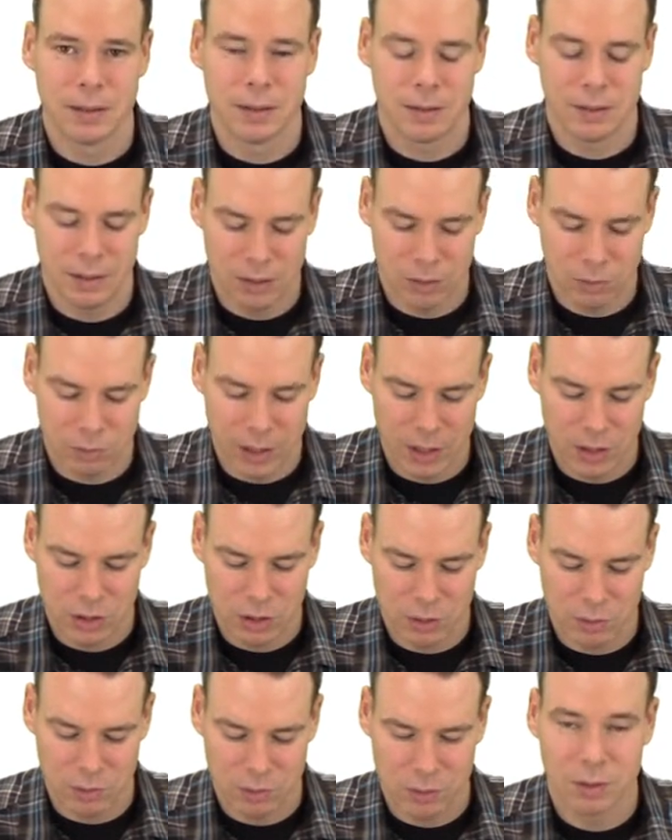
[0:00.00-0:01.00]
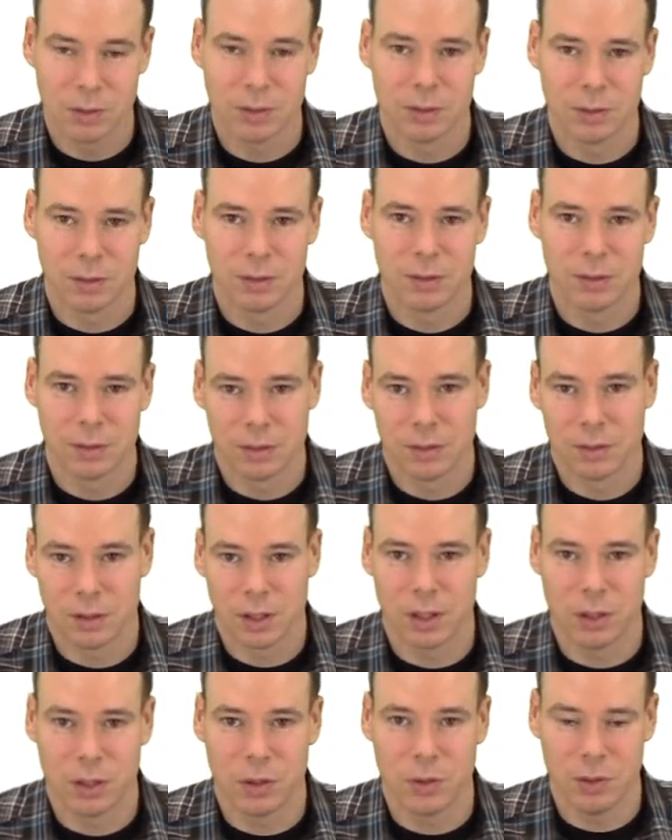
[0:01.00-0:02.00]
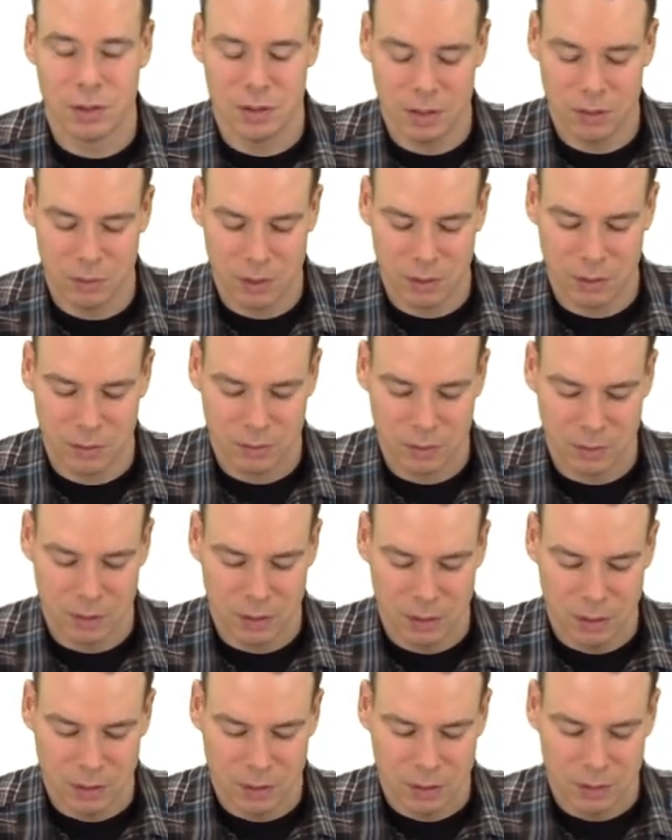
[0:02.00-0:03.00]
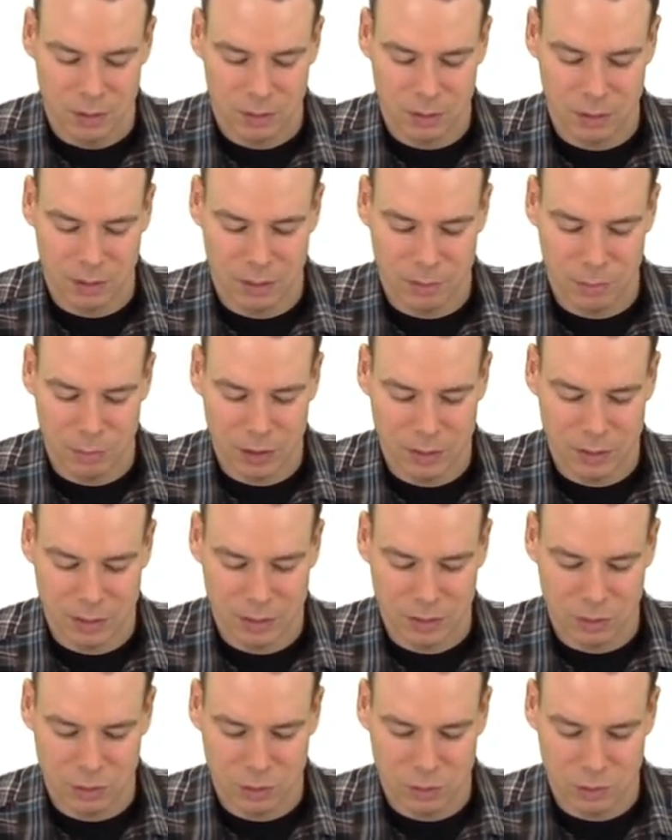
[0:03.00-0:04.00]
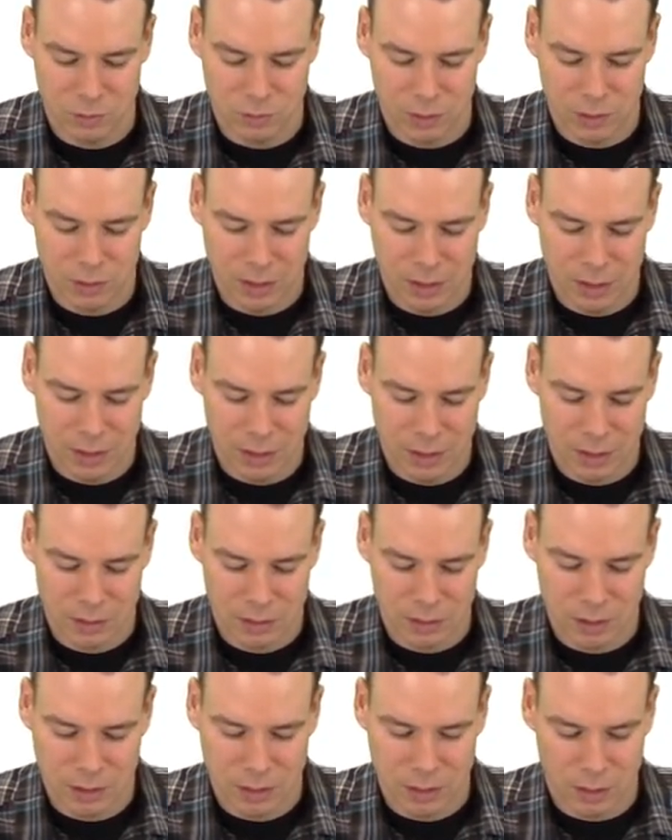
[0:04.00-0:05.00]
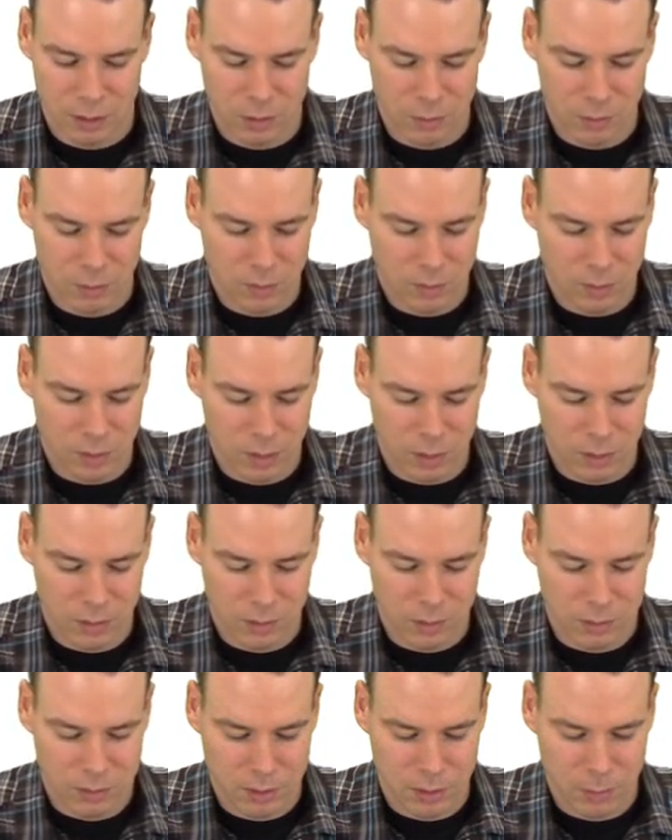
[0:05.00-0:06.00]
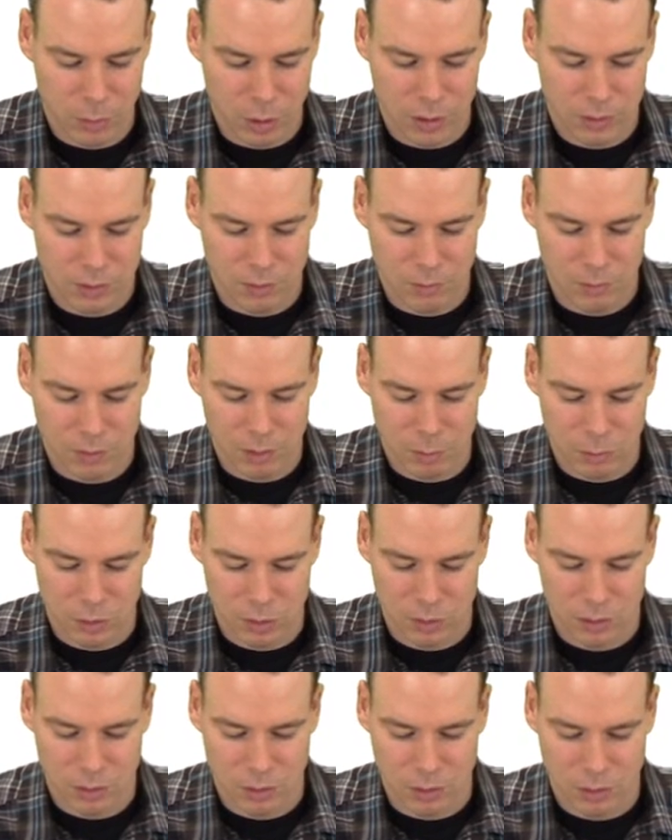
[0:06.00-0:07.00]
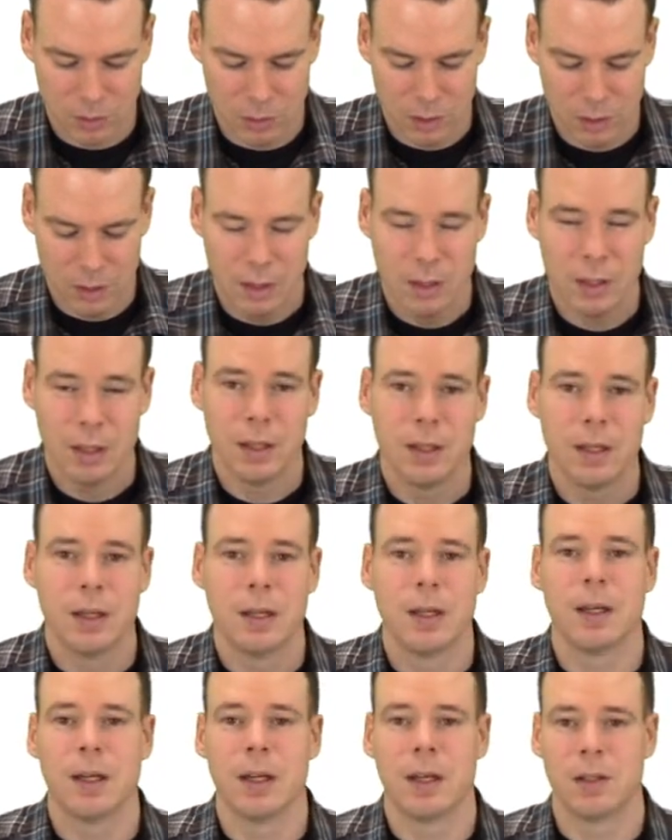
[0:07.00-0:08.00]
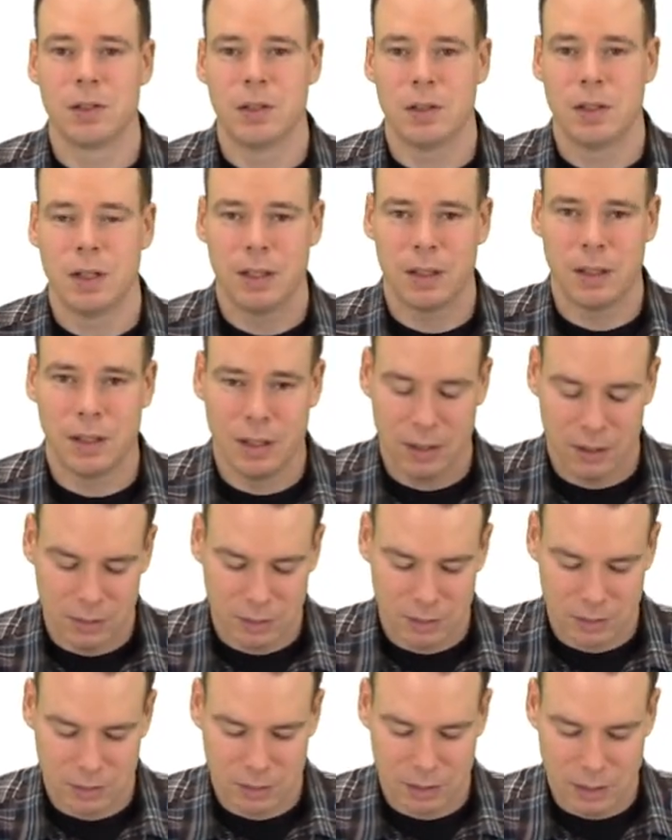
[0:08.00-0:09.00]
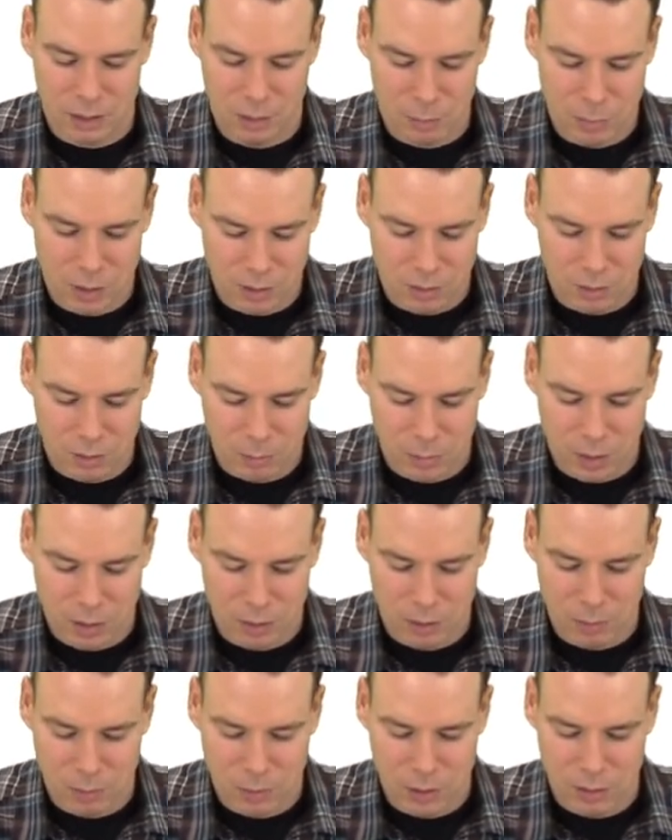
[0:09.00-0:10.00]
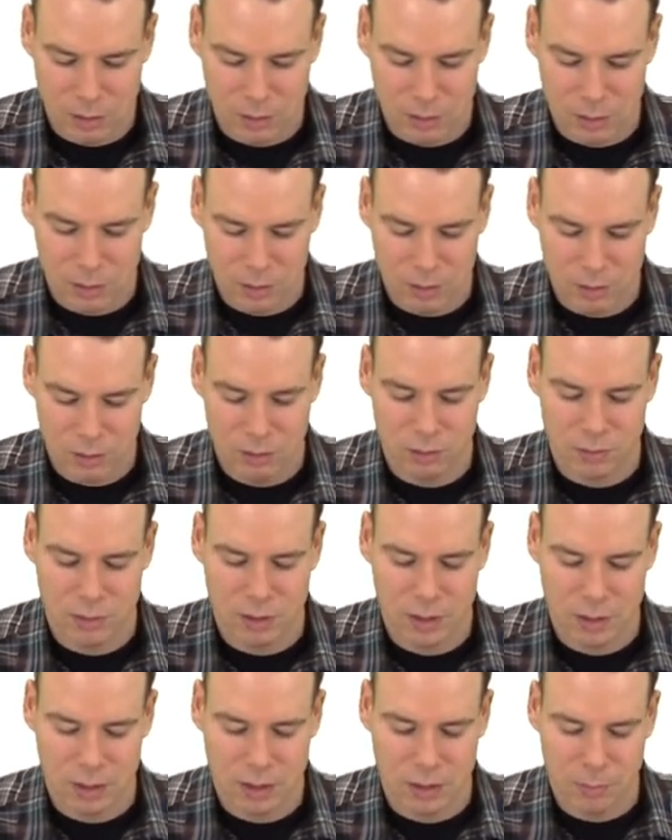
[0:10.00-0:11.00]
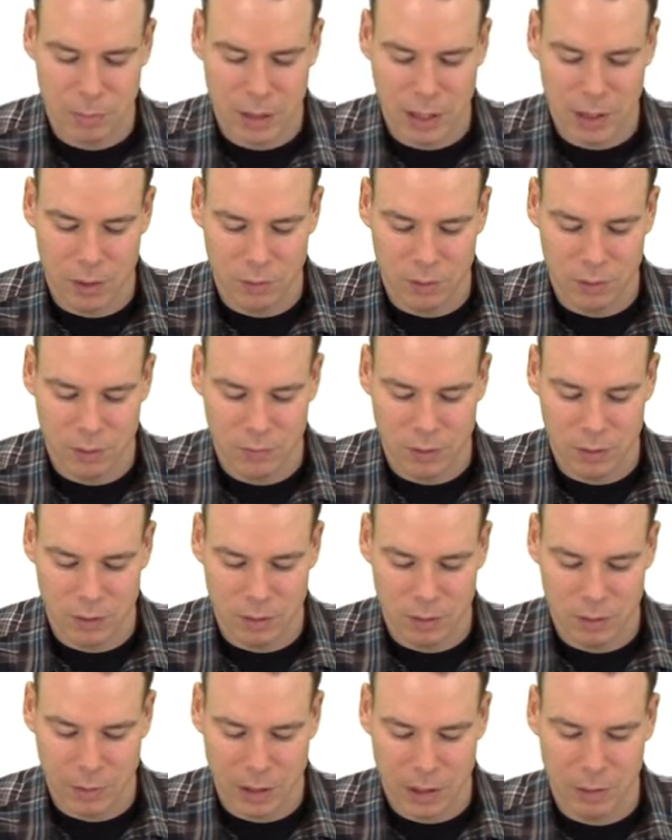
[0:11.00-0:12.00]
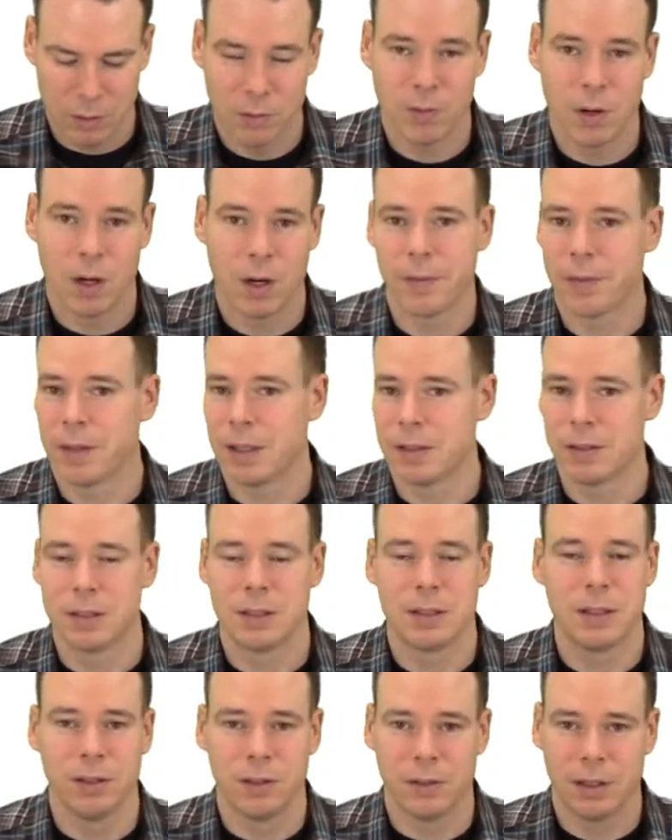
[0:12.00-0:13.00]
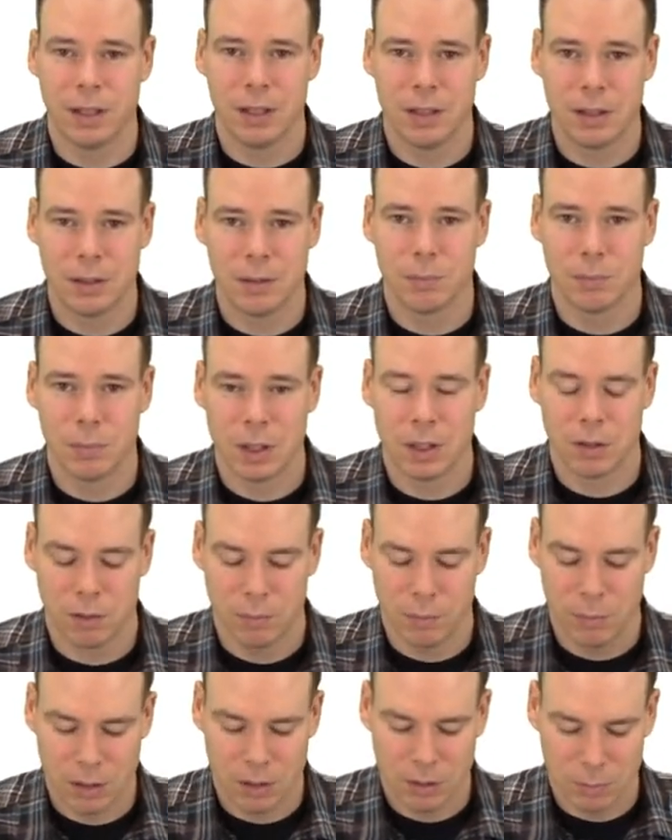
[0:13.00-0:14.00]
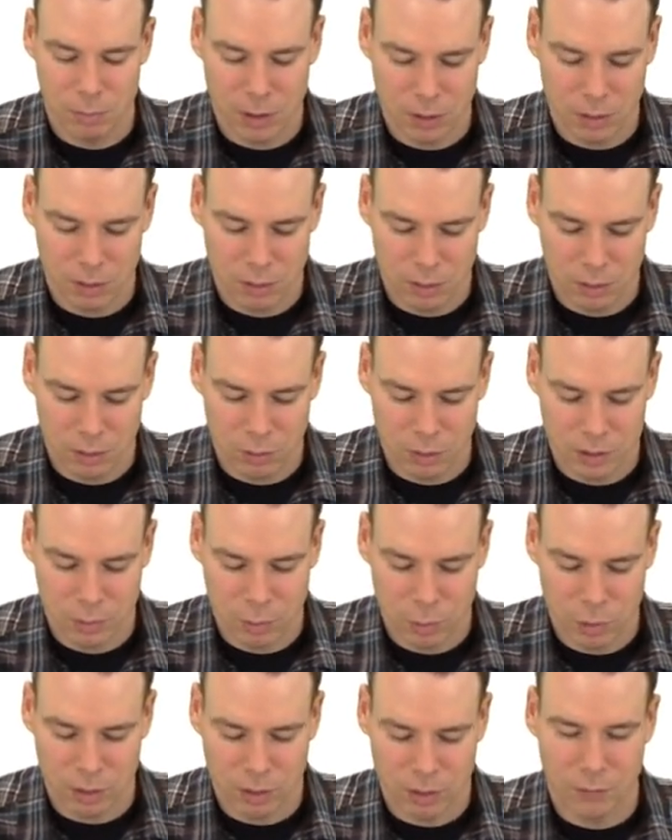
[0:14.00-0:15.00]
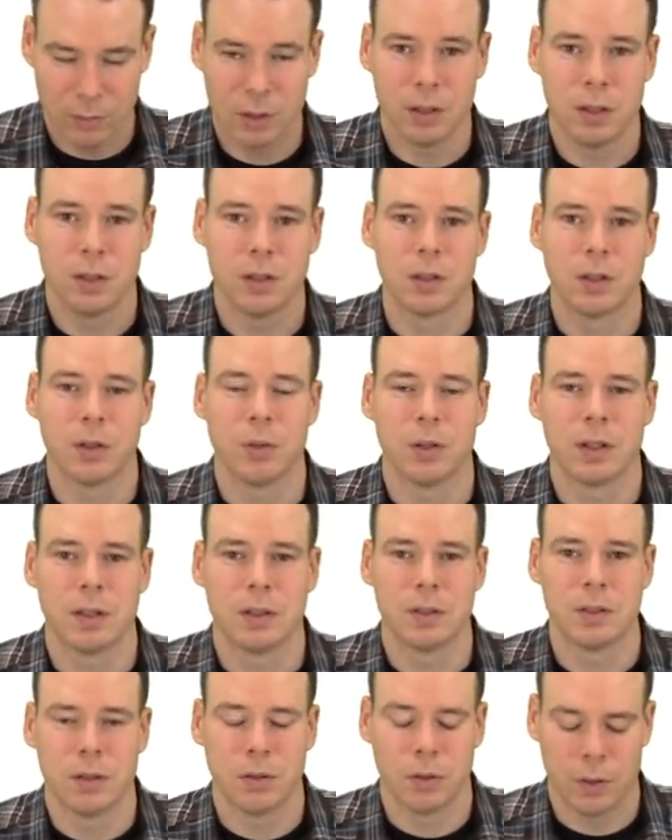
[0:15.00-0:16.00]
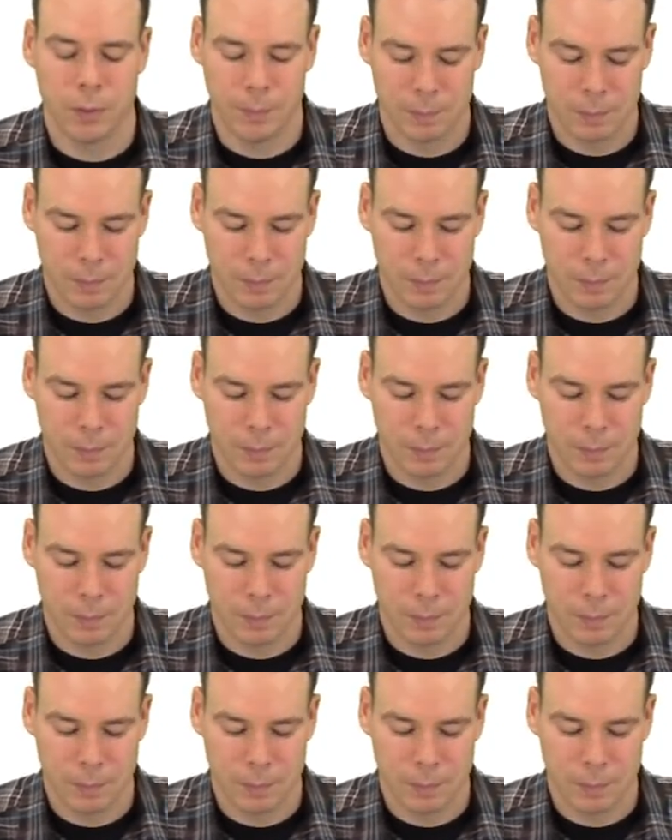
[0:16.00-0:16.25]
then the ratio's got to go to 0. So the limit as x goes to infinity, x to the r, r is a positive number, so as you take x getting bigger and bigger and bigger, and you're taking a power of it, the power of r, that's still getting bigger and bigger and bigger, the reciprocal of it is going to 0.